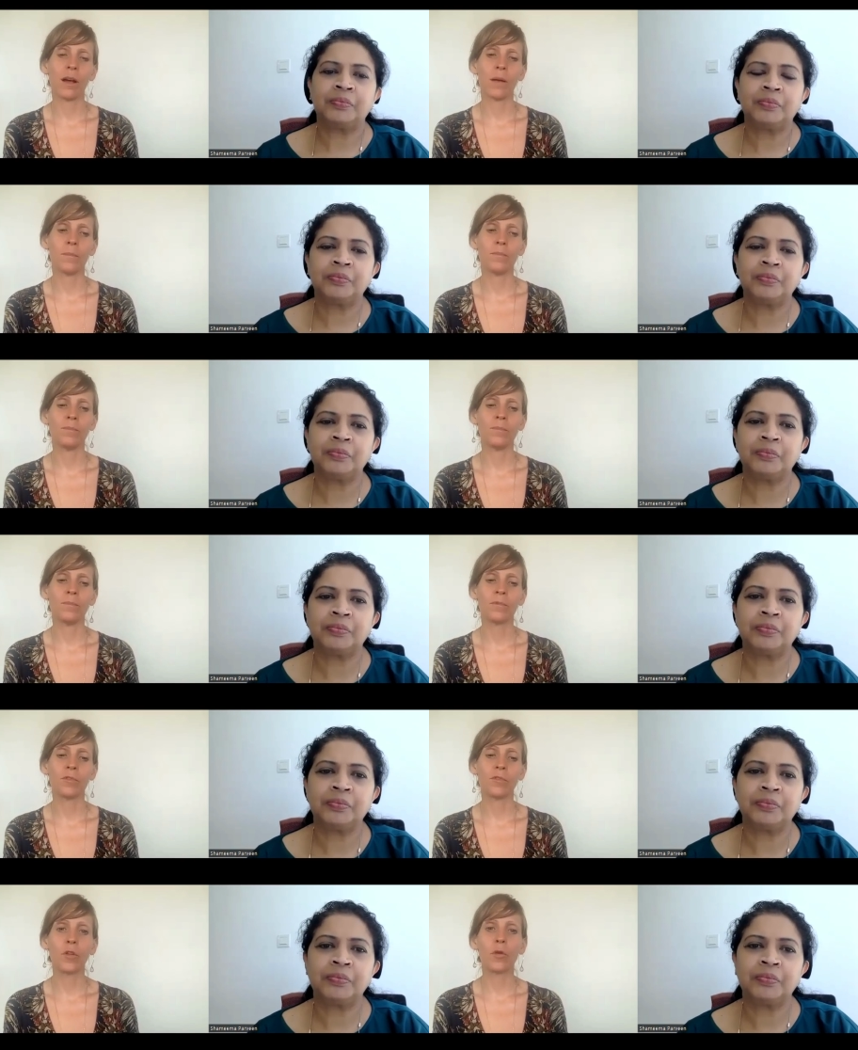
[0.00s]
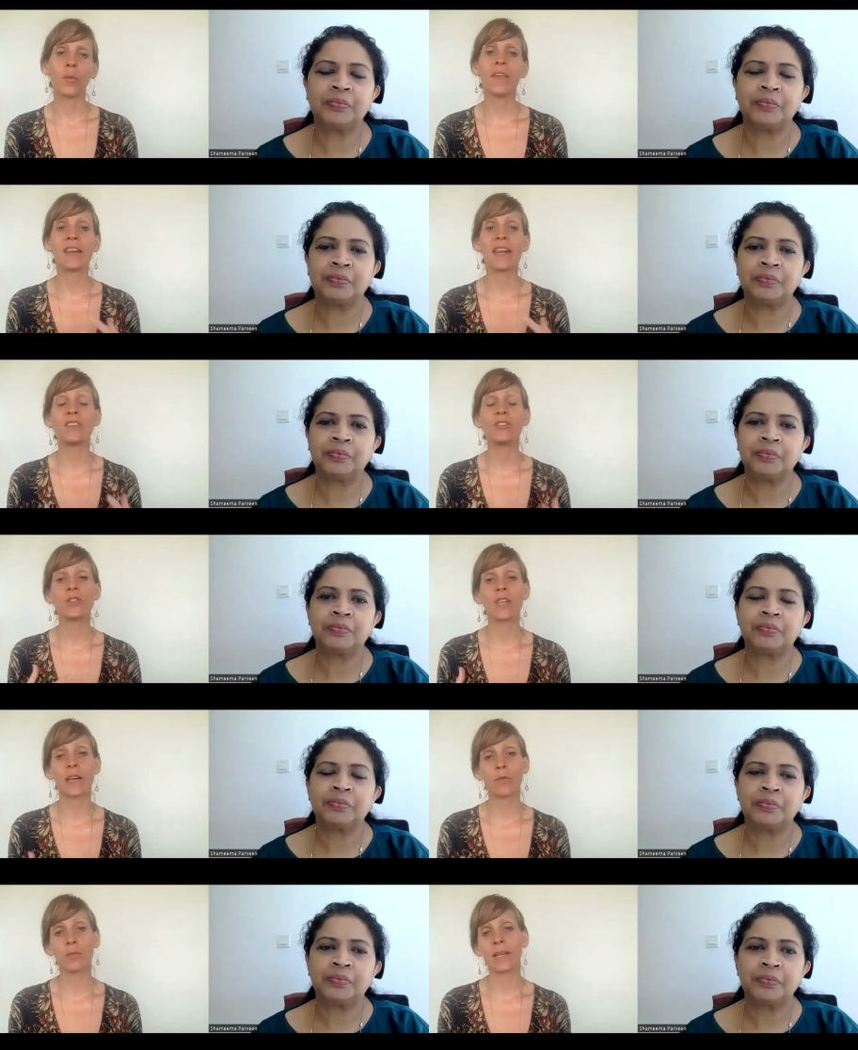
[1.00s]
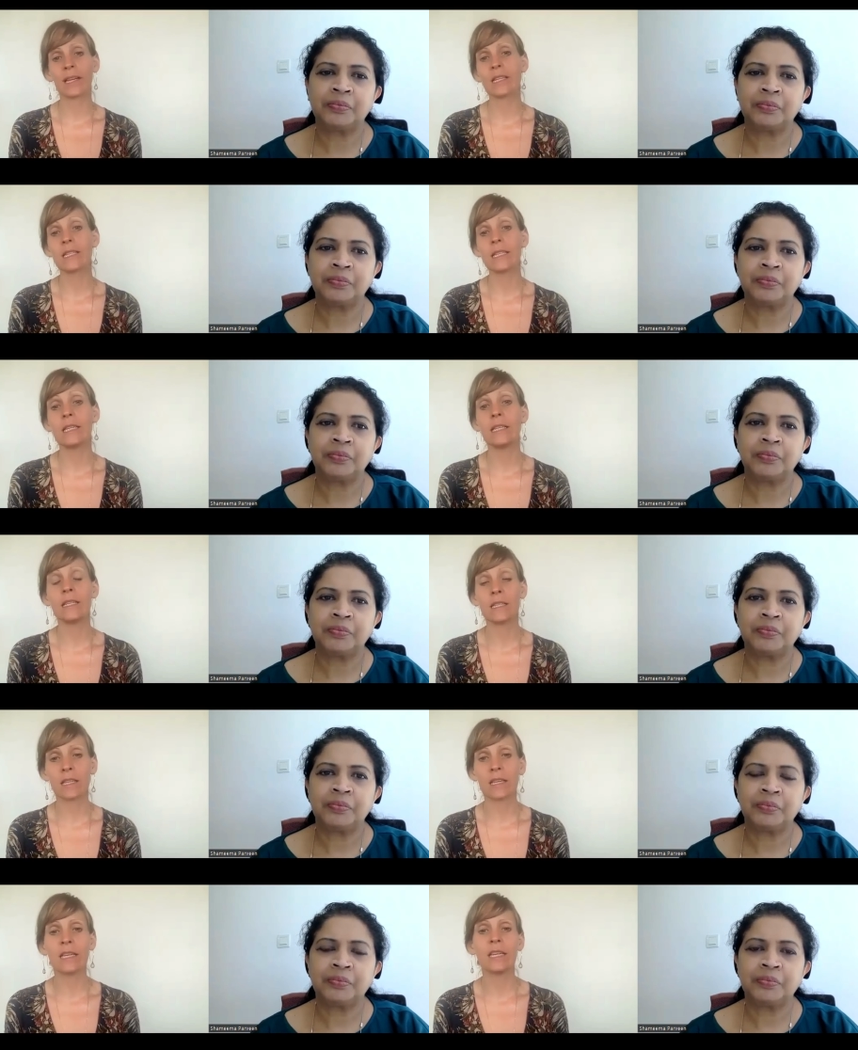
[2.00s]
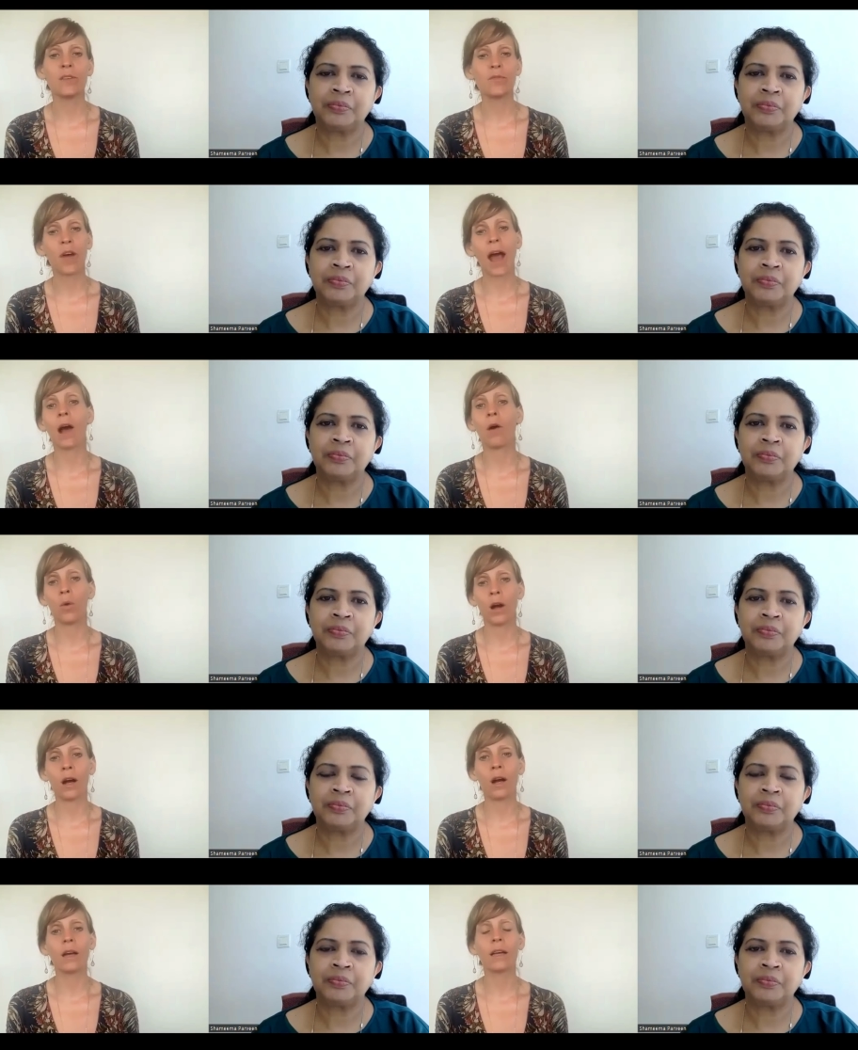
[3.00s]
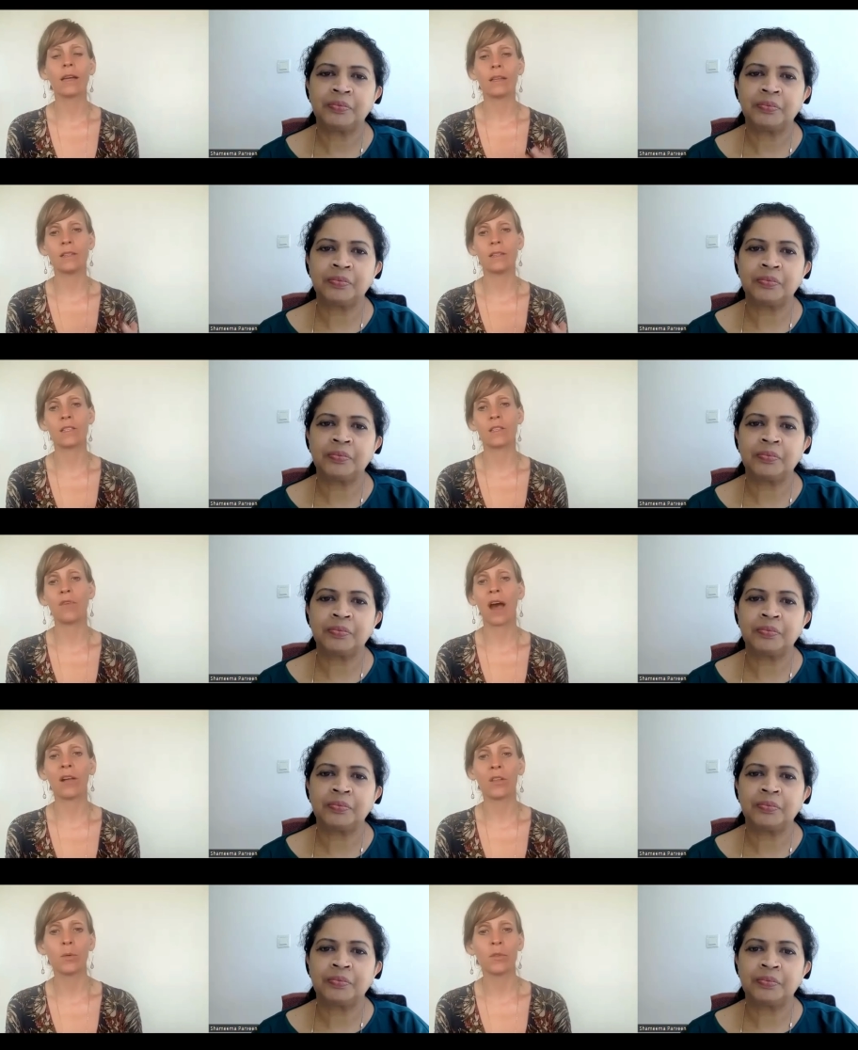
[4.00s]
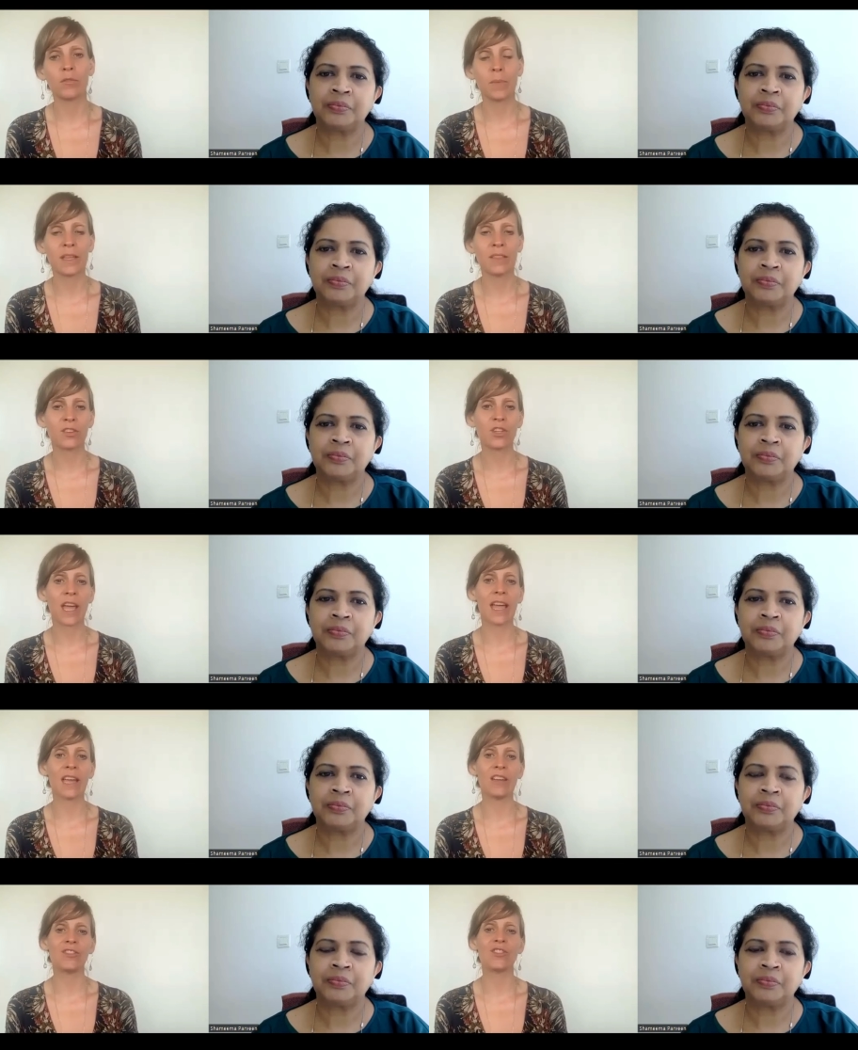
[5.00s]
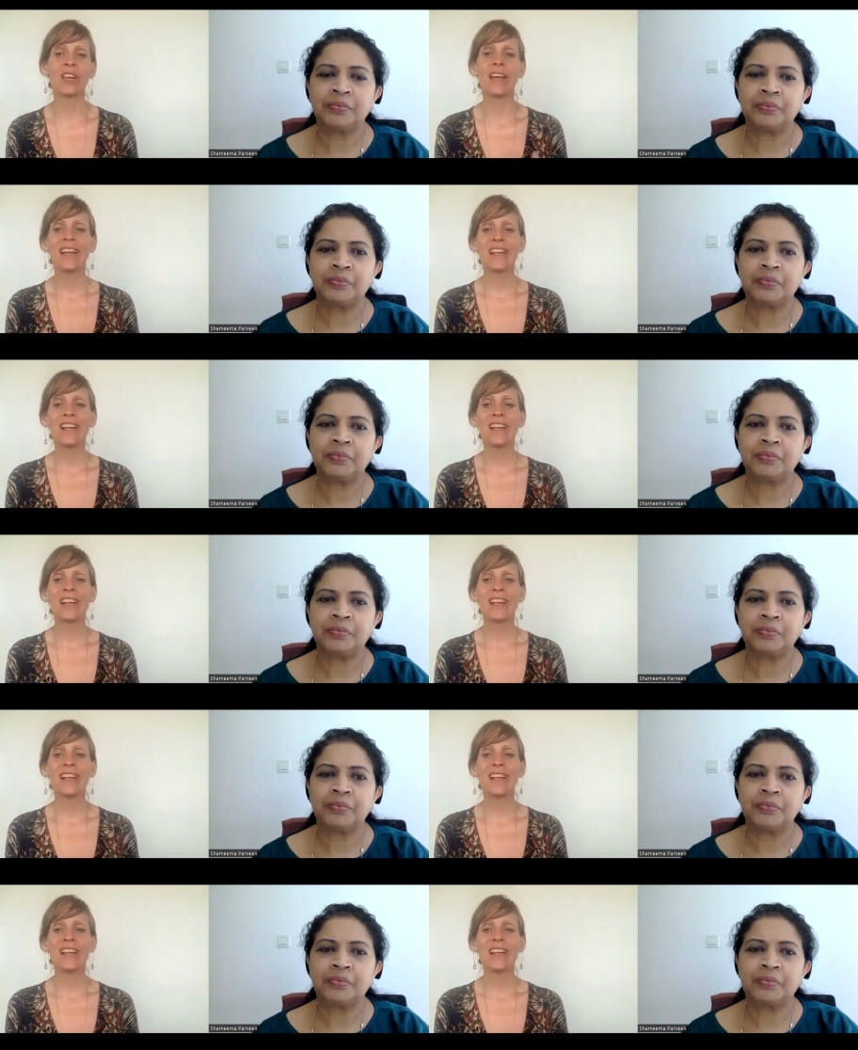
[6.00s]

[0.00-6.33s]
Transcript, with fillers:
Speaker 1: um, for the way that EduTech really sees the need for our work and the value of Be the Change.